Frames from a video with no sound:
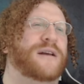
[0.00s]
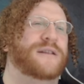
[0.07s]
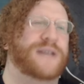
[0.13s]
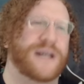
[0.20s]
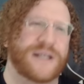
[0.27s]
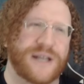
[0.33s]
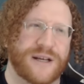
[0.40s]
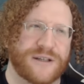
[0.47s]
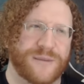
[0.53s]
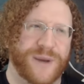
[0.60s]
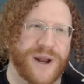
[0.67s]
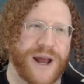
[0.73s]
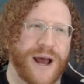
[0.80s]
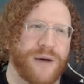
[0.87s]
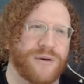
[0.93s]
details
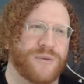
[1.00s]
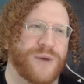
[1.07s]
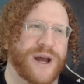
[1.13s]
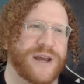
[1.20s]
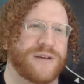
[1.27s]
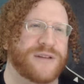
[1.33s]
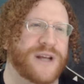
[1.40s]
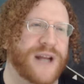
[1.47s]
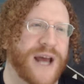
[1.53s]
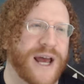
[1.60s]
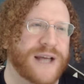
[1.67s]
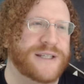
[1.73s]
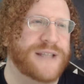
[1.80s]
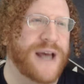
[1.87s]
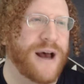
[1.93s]
about how and why you did
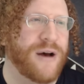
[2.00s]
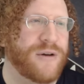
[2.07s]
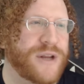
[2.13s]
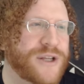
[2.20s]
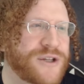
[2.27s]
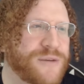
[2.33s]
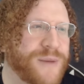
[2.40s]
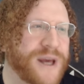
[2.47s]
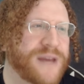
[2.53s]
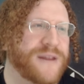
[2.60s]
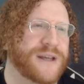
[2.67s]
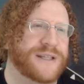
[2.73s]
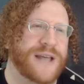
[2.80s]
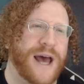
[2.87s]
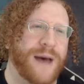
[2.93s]
X, how did you make
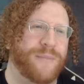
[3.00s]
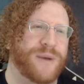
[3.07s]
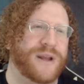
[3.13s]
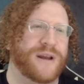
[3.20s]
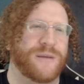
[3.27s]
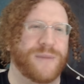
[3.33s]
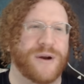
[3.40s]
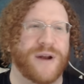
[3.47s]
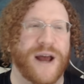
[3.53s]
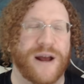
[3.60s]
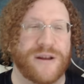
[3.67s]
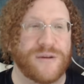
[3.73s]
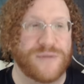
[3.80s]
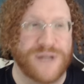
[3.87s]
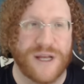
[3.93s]
things happen compared to how
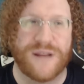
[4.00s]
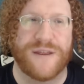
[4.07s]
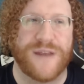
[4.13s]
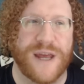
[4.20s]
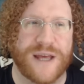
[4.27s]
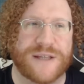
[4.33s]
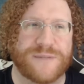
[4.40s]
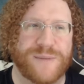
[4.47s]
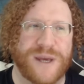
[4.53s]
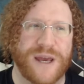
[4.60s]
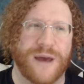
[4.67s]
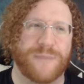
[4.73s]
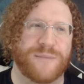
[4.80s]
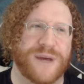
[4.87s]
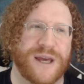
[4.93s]
you did things,
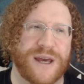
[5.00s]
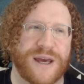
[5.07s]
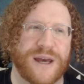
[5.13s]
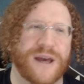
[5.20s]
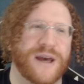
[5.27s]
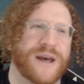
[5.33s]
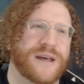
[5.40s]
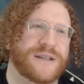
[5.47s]
PMP,